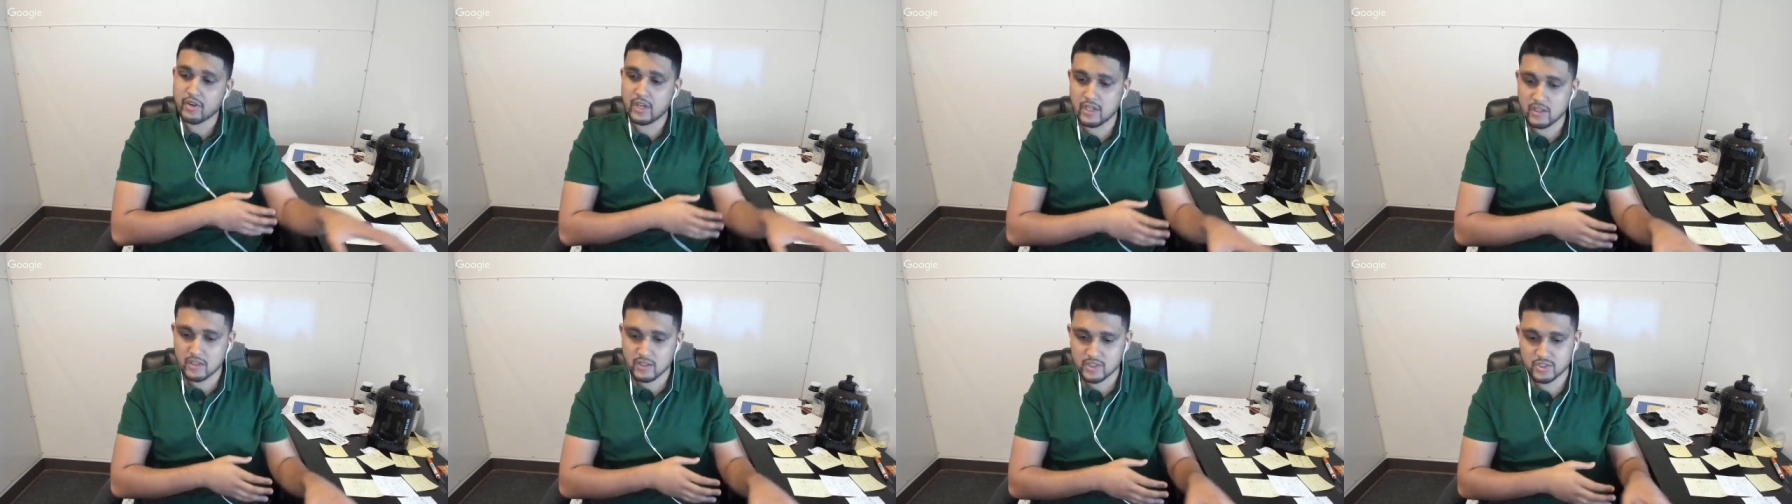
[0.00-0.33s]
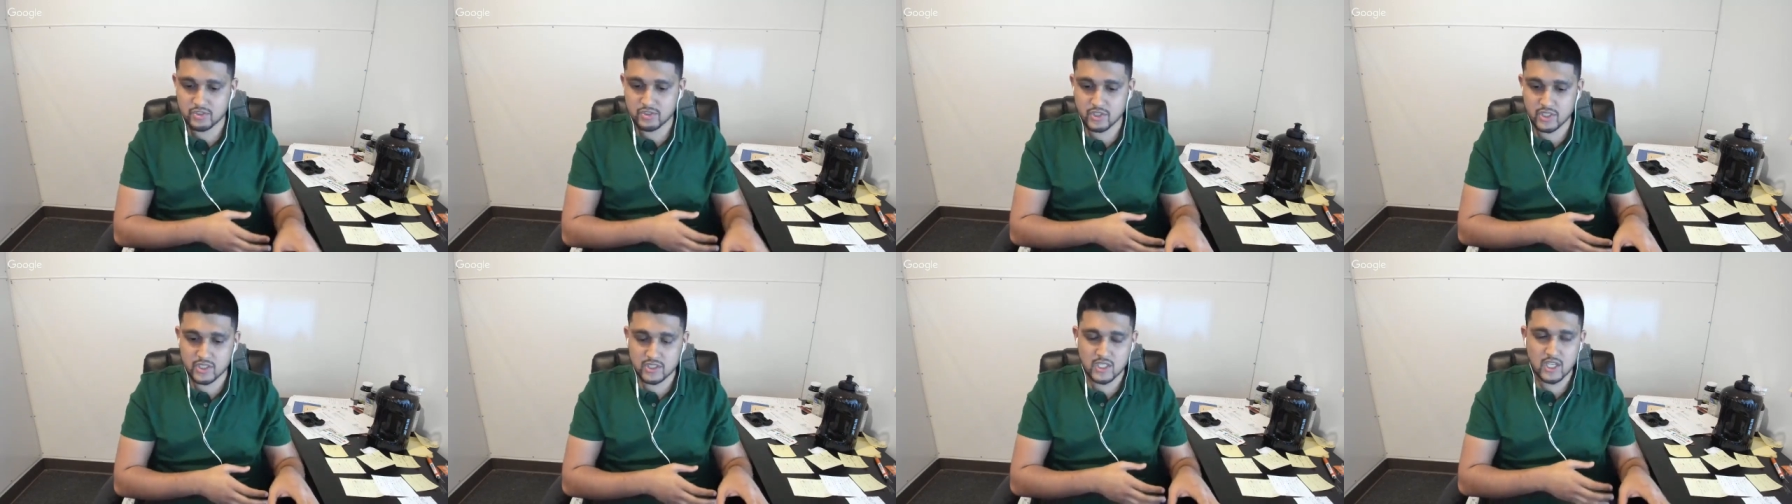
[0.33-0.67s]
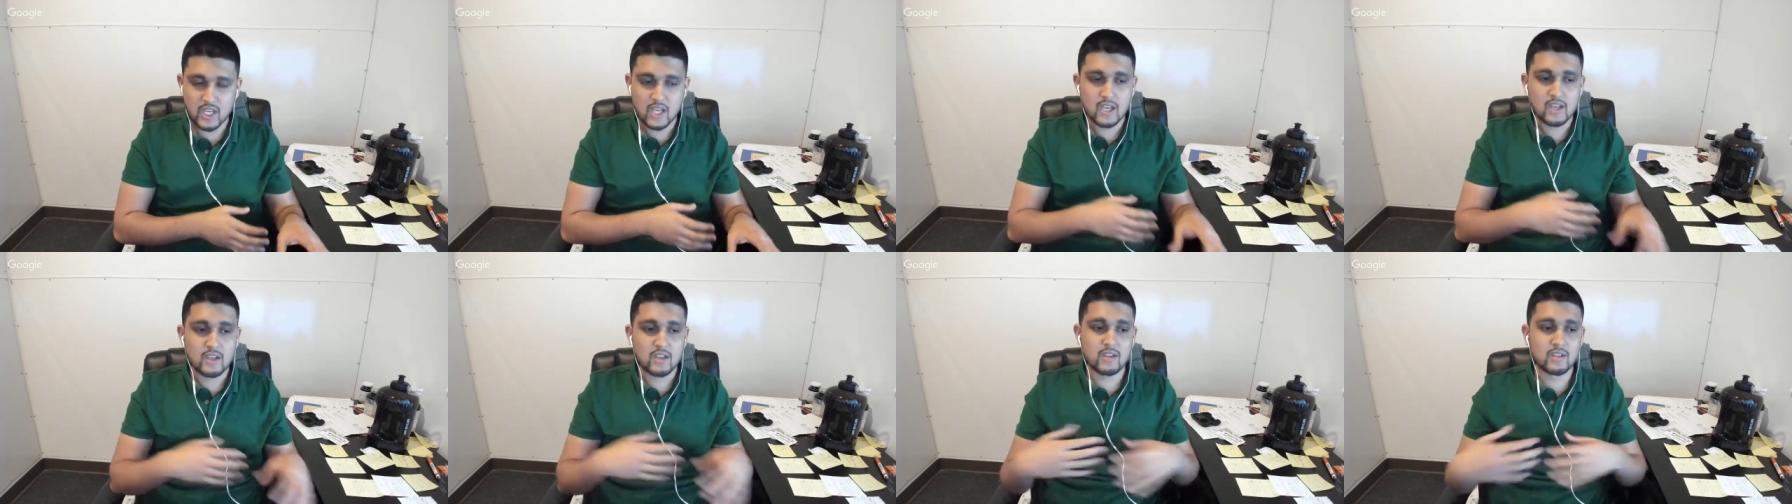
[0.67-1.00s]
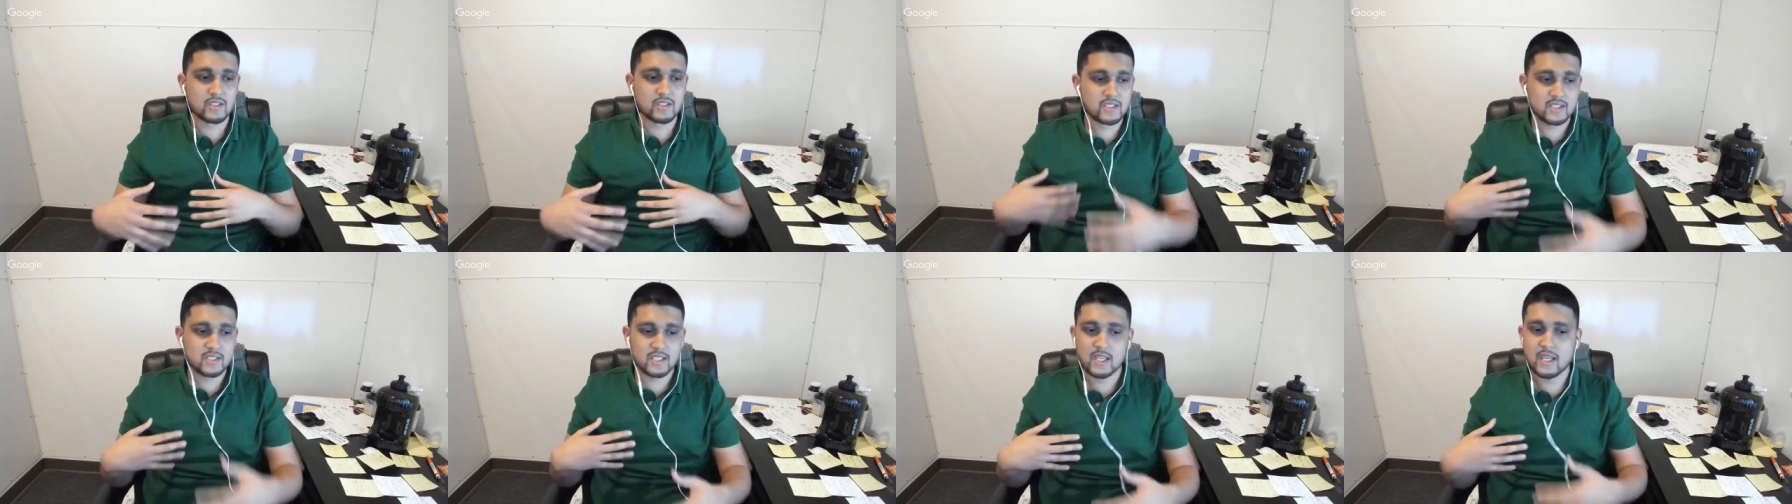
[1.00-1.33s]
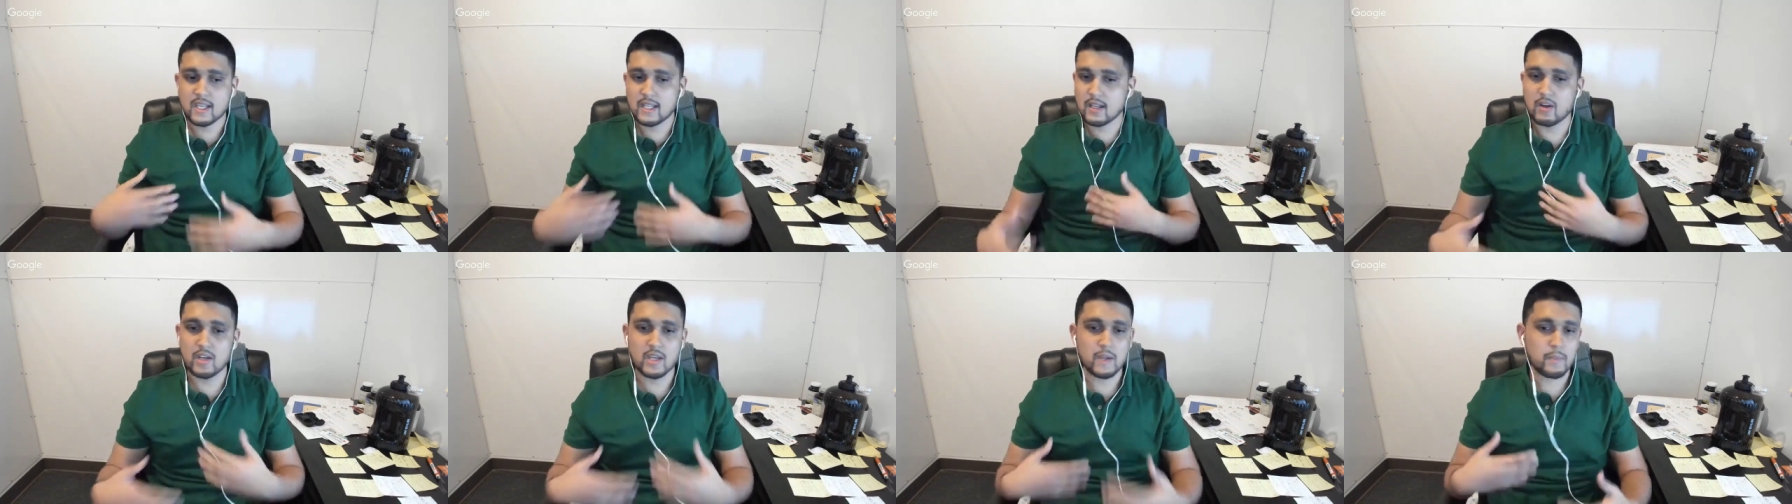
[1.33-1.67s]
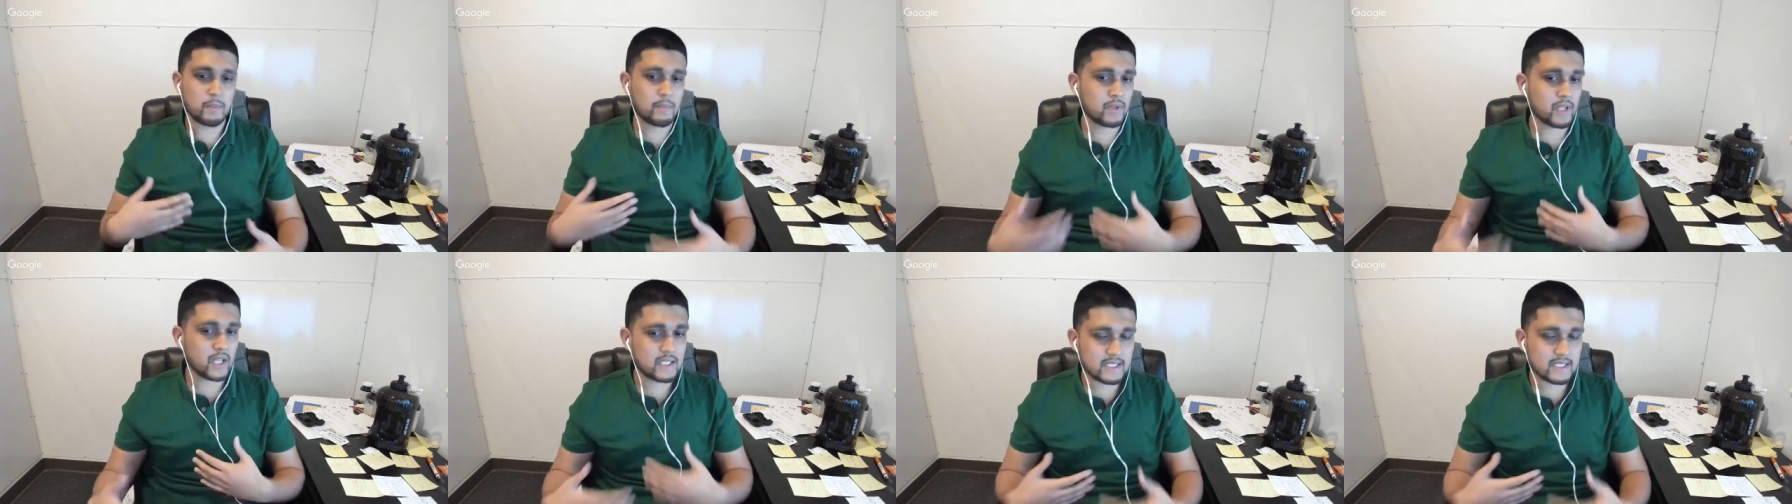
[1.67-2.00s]
industries, you'll see
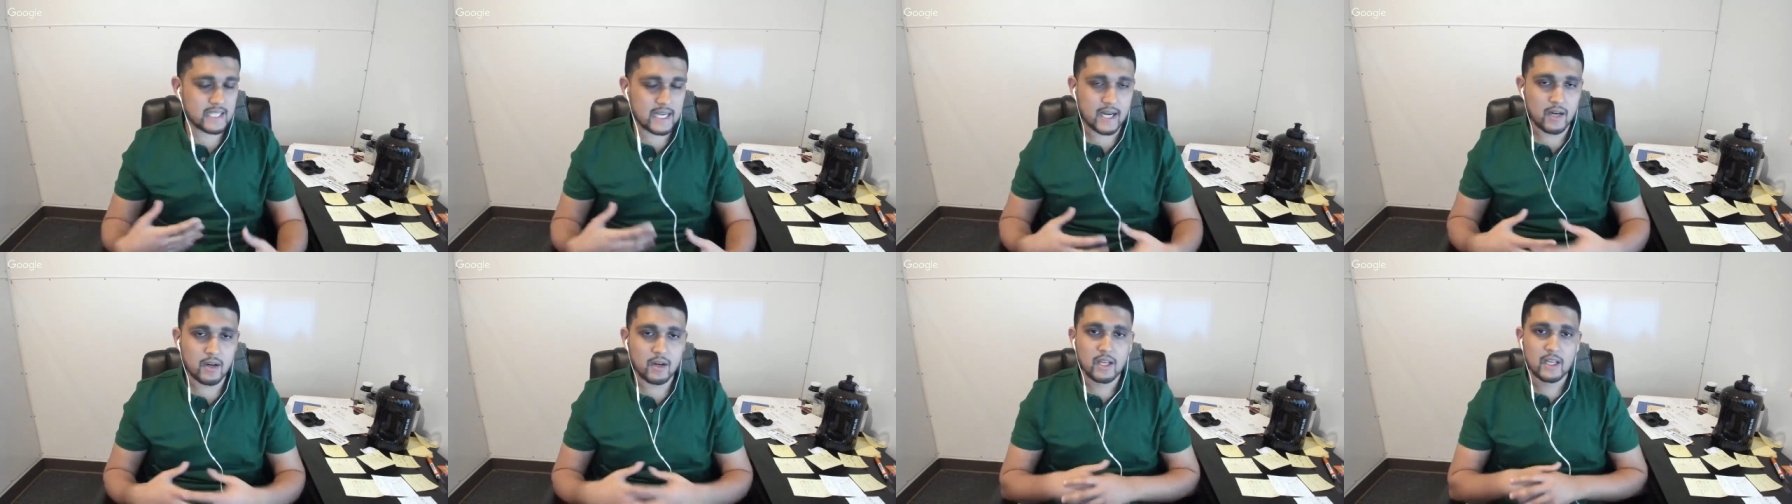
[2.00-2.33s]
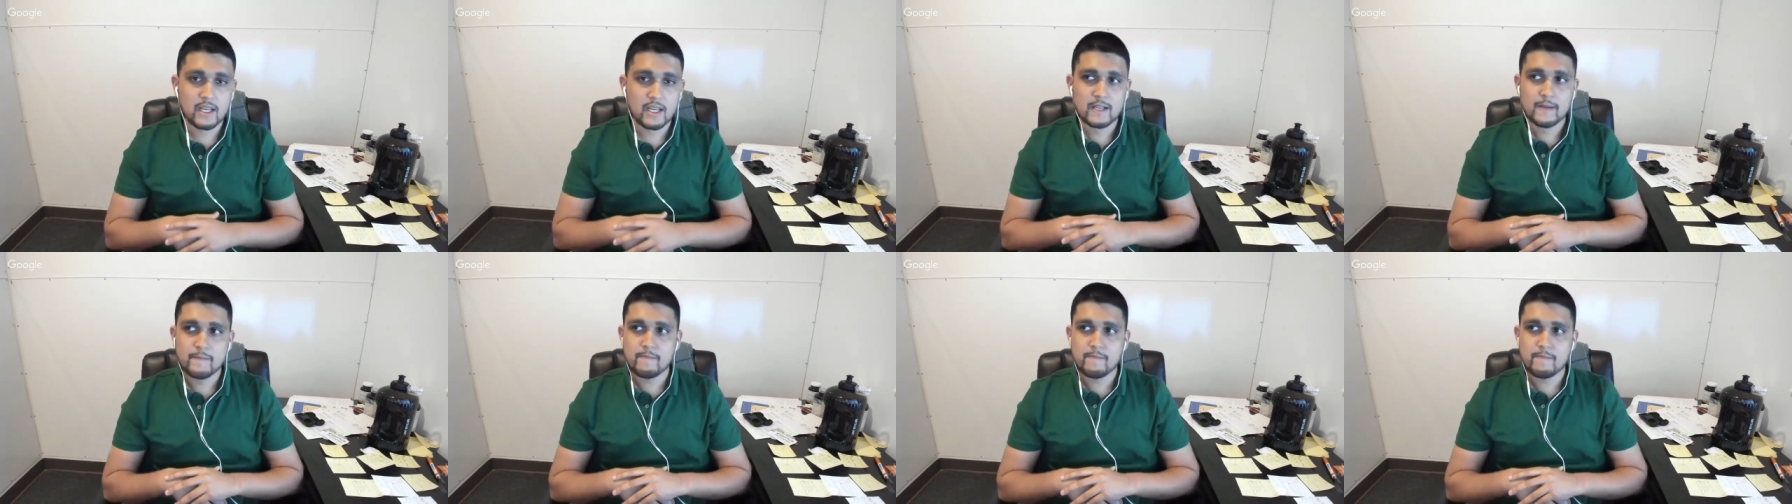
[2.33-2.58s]
it plays out.